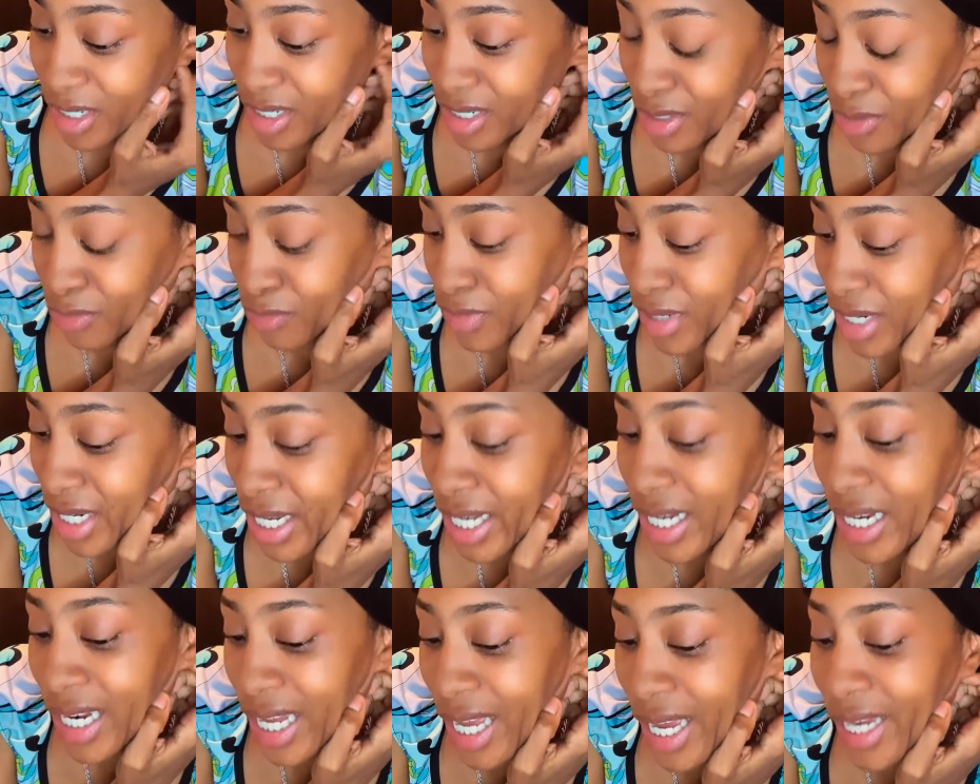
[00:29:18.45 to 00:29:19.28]
We just
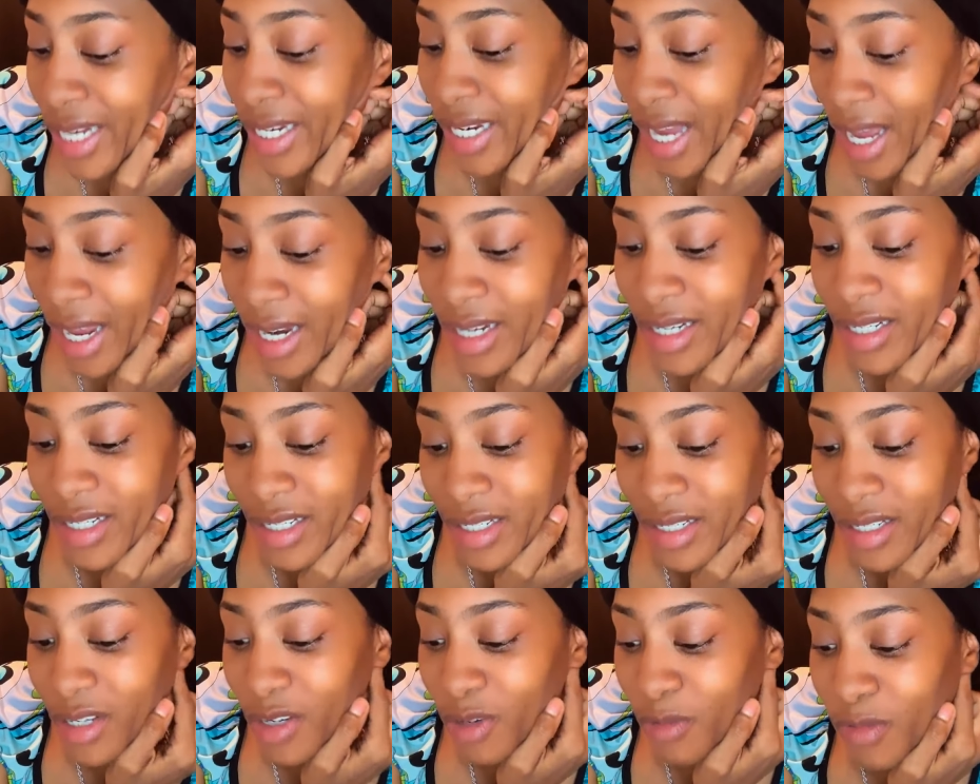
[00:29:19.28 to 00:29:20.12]
really lack
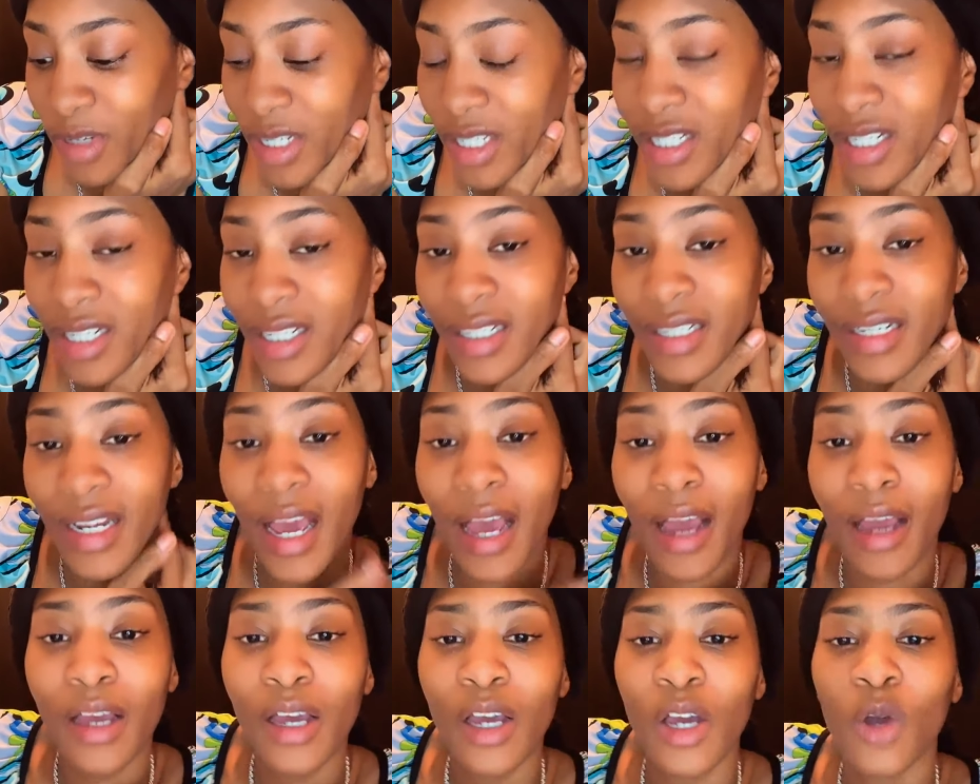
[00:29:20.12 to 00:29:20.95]
knowledge itself. We
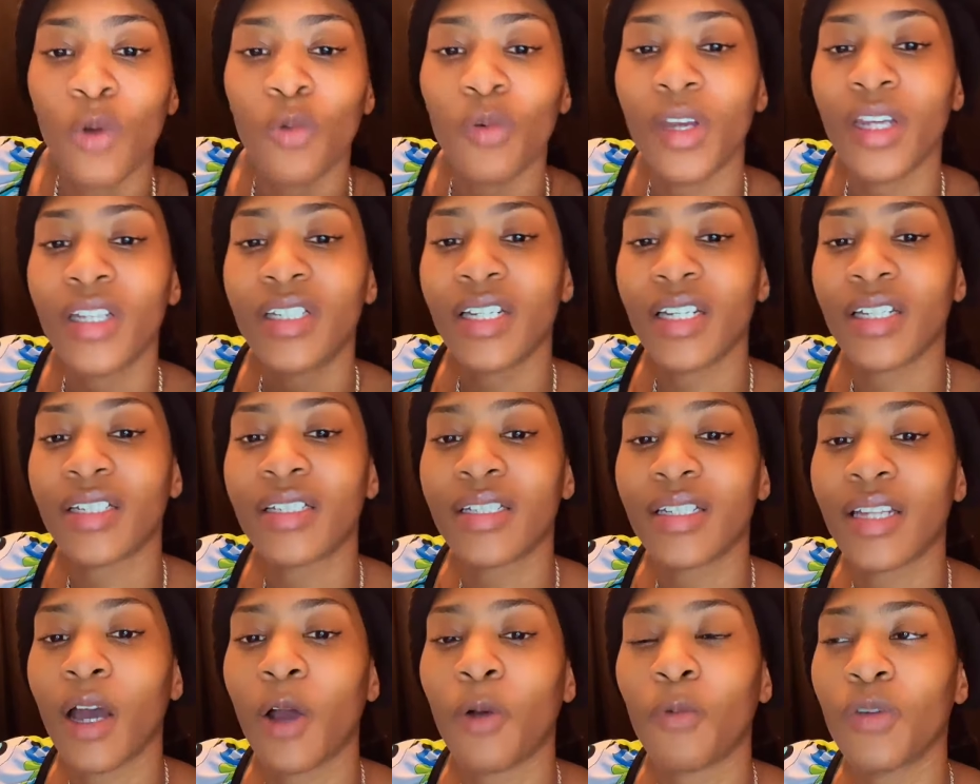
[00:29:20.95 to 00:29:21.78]
just not we
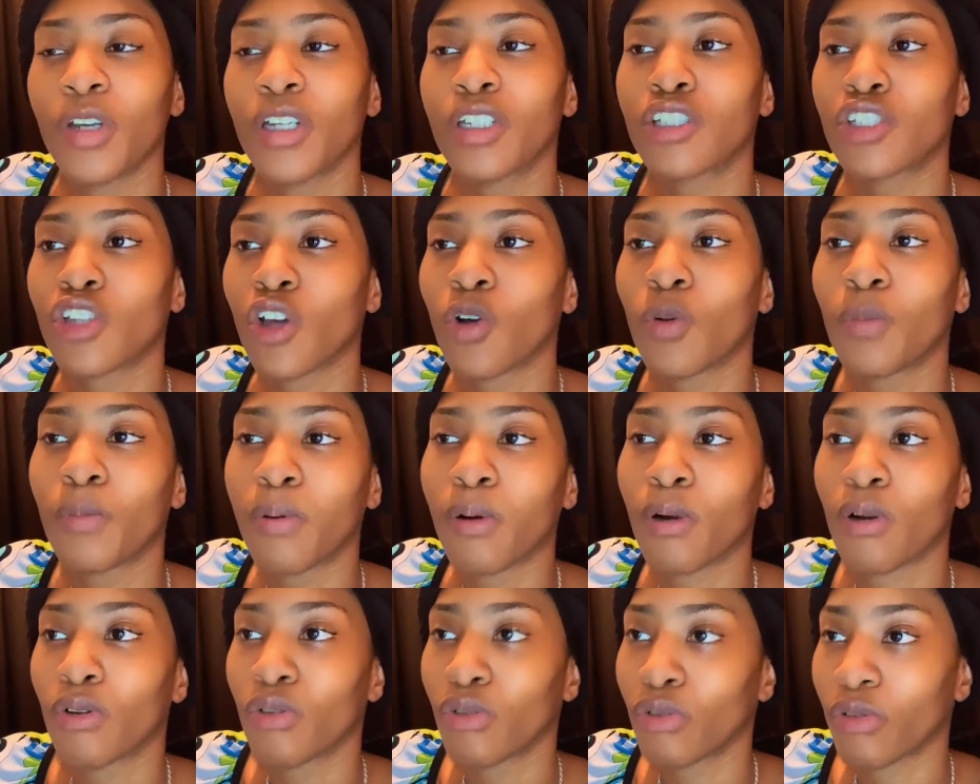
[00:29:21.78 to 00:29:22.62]
just not we
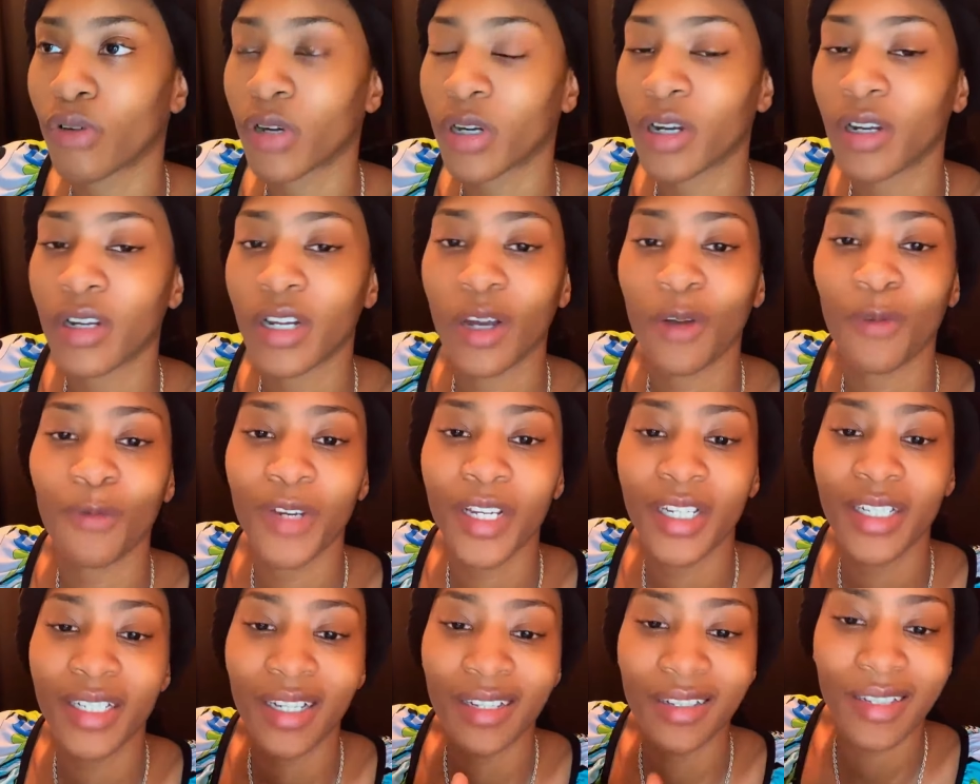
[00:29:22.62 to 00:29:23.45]
so programmed
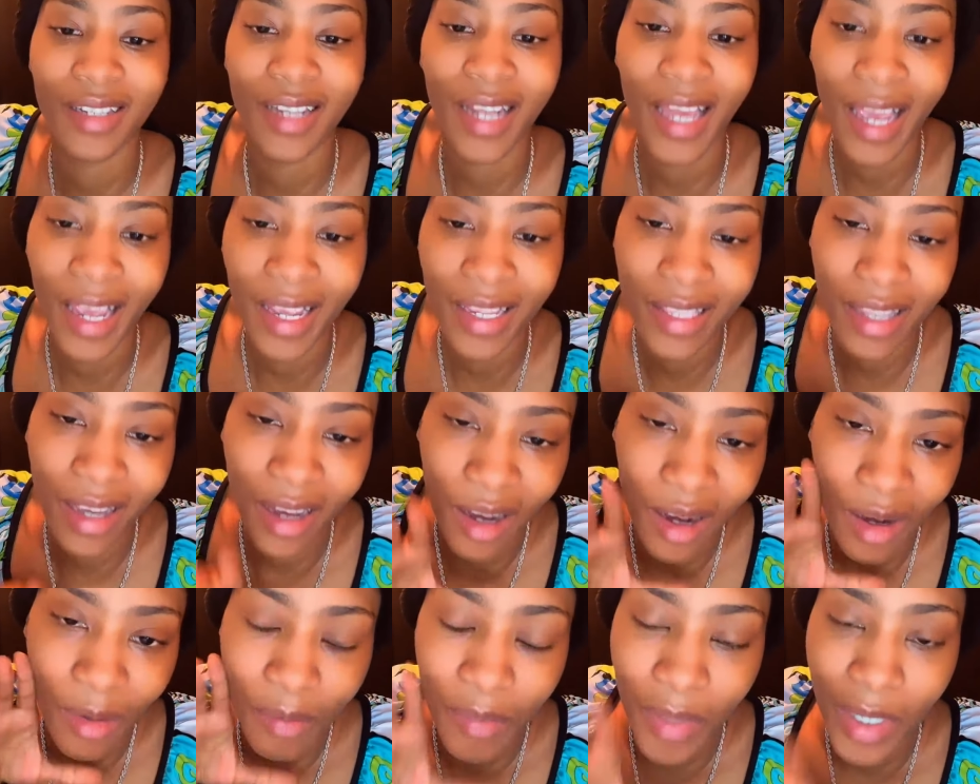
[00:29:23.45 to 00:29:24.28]
that we just
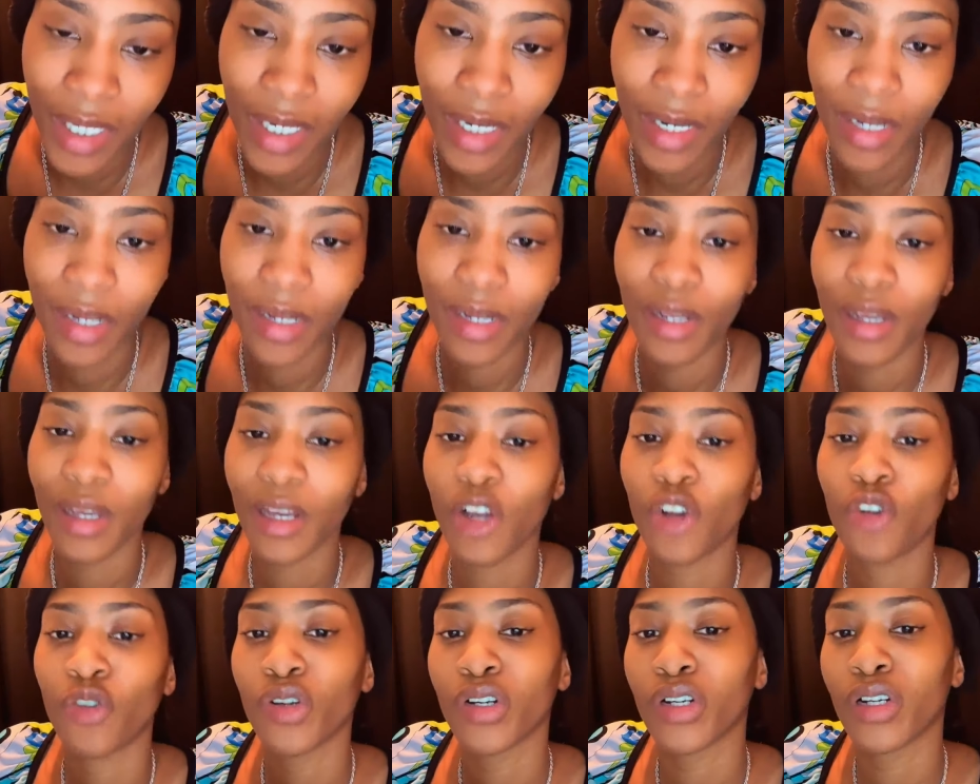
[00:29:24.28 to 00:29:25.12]
lack the ability
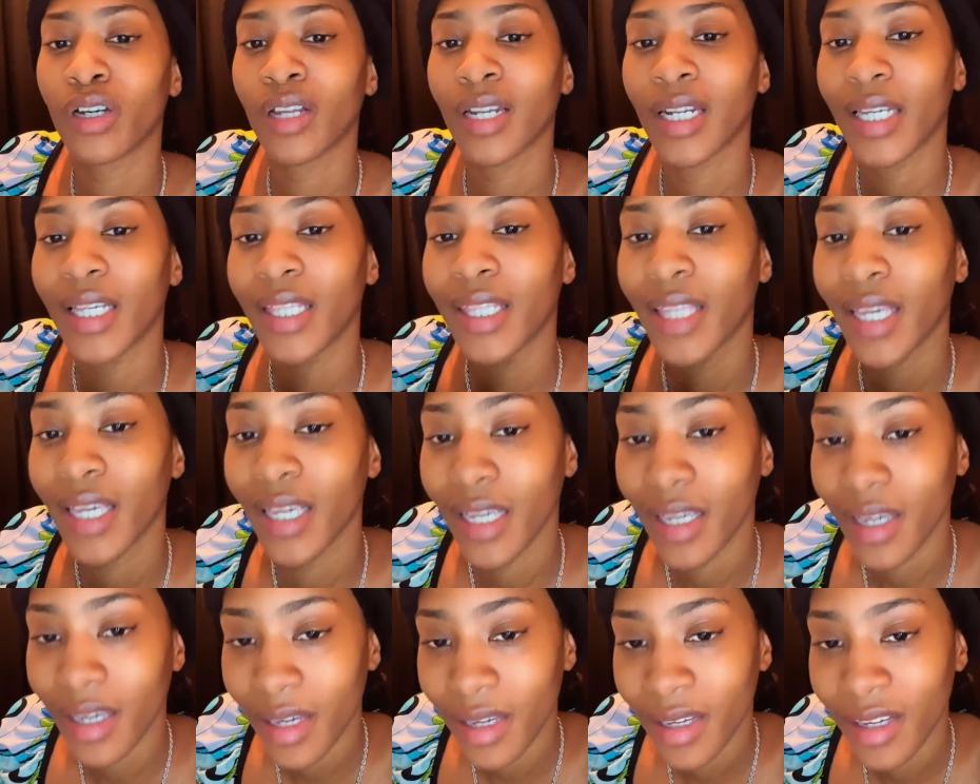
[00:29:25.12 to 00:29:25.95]
to critically
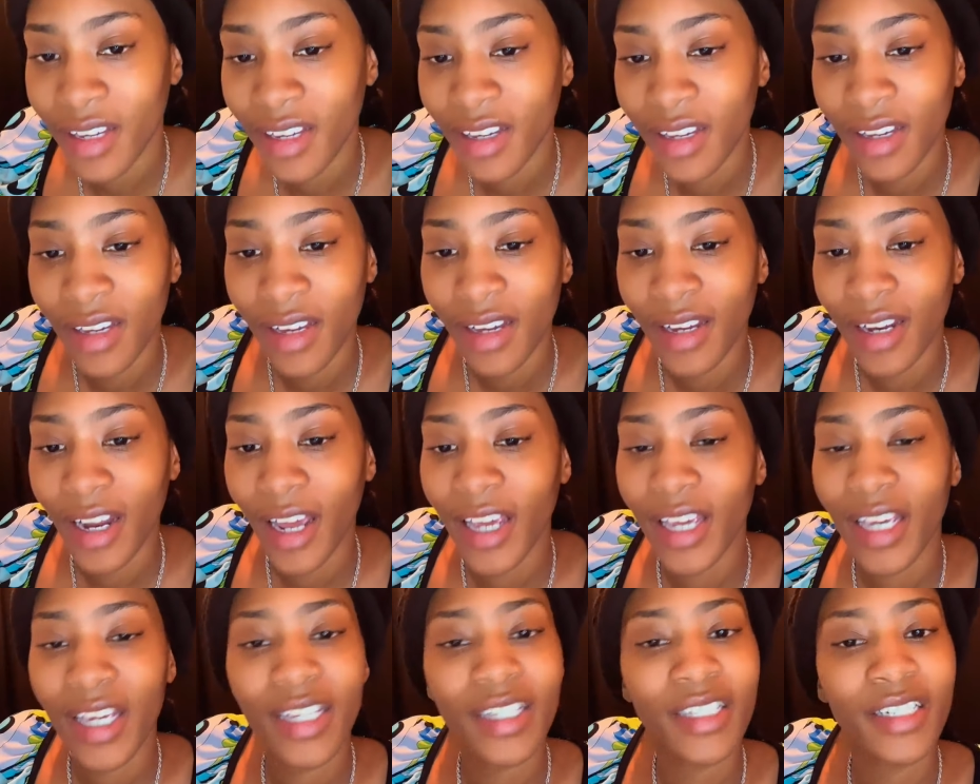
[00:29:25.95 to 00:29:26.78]
think.
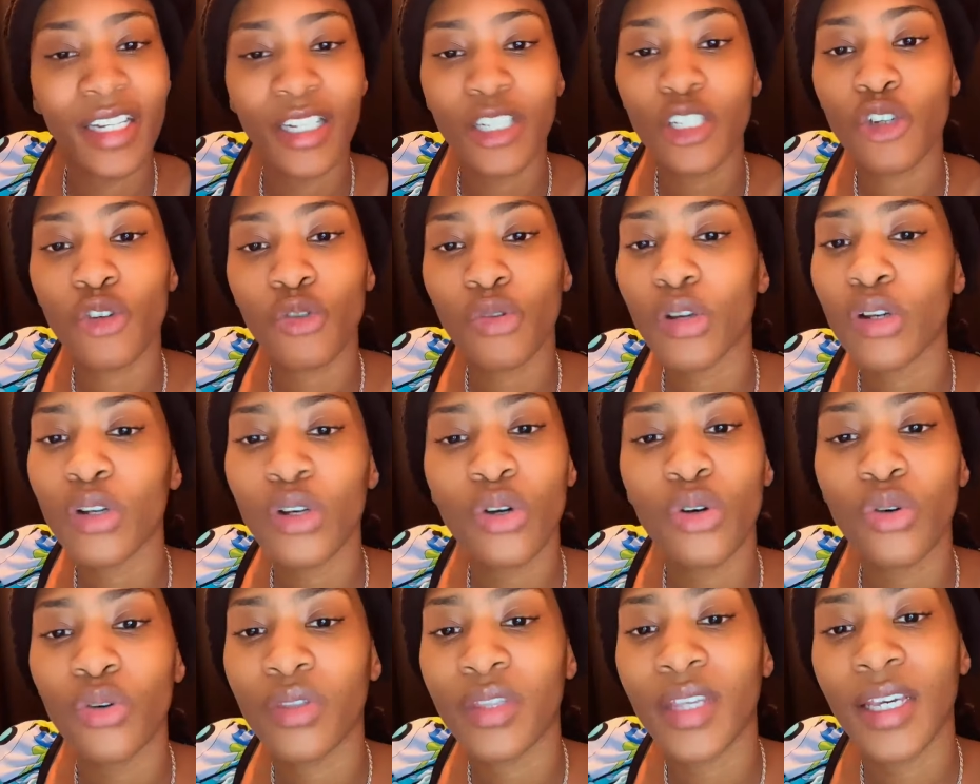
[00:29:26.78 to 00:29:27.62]
Like it's just
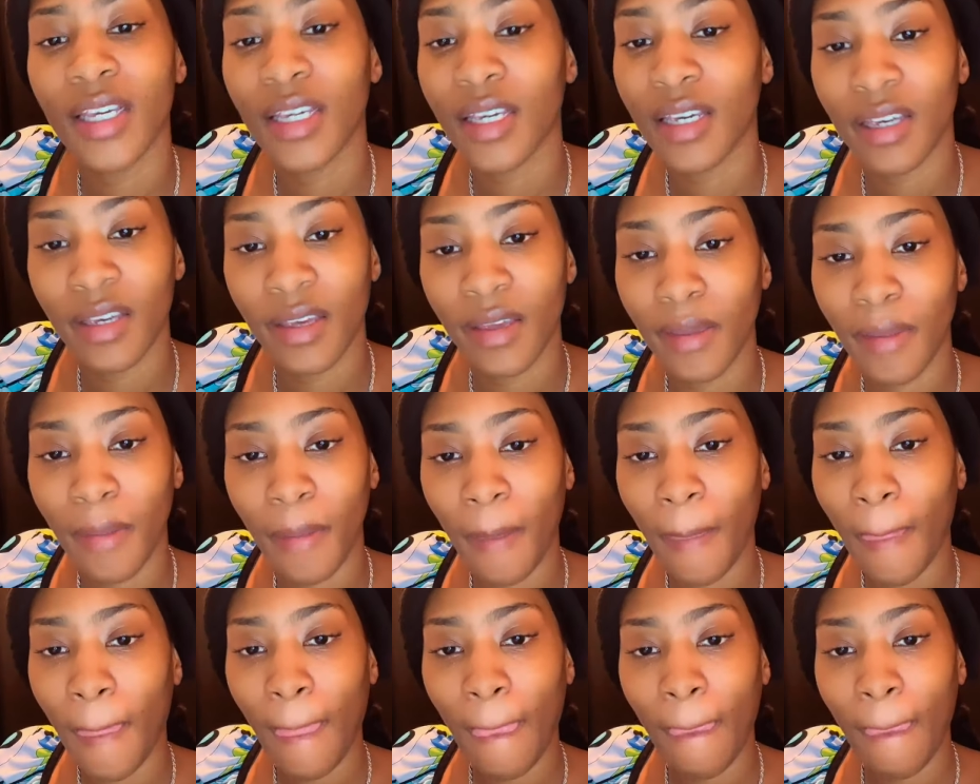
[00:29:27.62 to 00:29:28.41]
critical thinking.